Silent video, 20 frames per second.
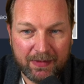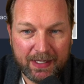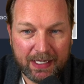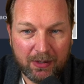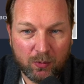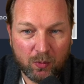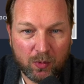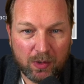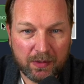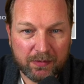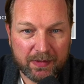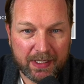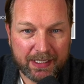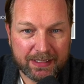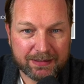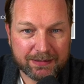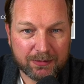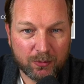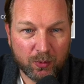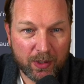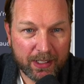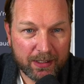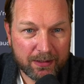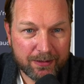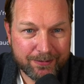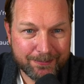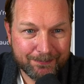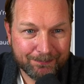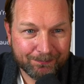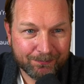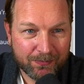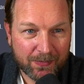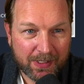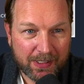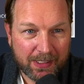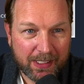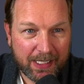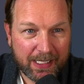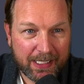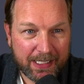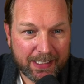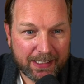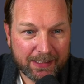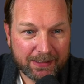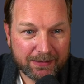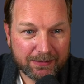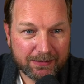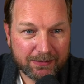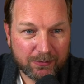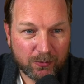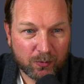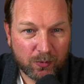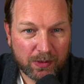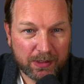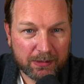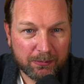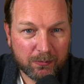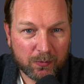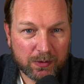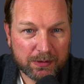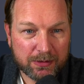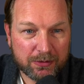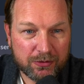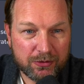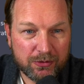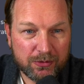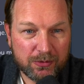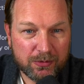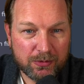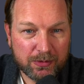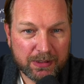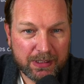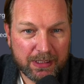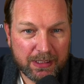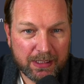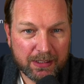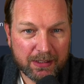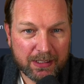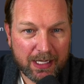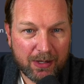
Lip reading: that one as well. And what I wanna do here,